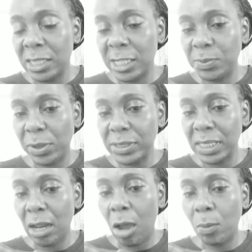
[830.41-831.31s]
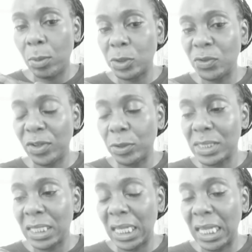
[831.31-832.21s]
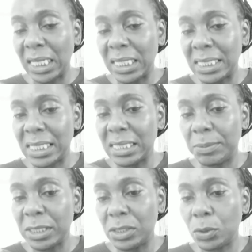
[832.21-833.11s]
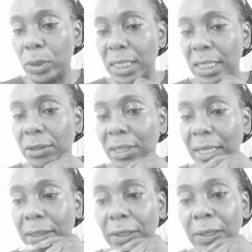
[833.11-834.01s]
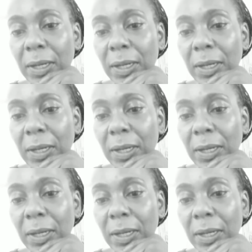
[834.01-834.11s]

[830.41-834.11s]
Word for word: this person almost felt again 6 months to a year later.